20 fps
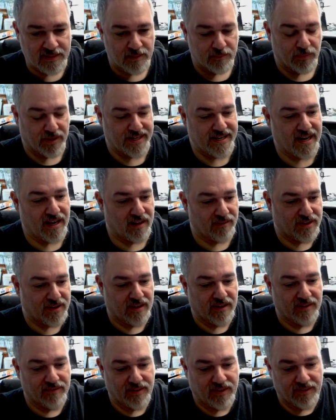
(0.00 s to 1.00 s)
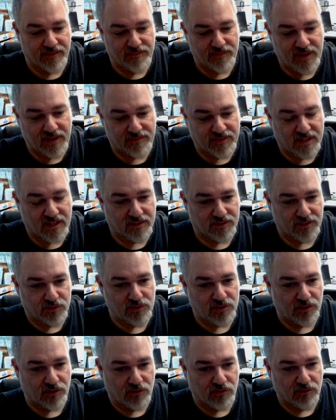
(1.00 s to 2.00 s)
But yeah, you have to cut
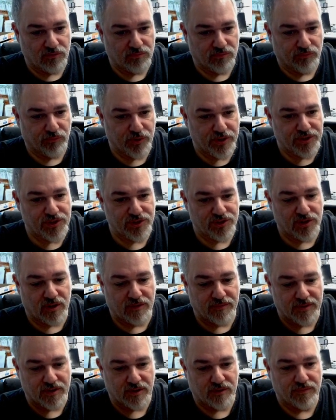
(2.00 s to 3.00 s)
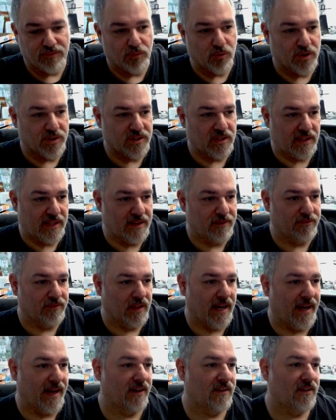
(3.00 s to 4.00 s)
those little ridges off of there for it to lay
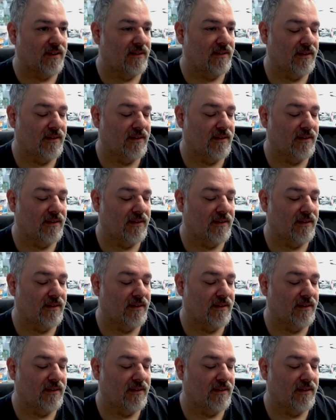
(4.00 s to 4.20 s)
flat.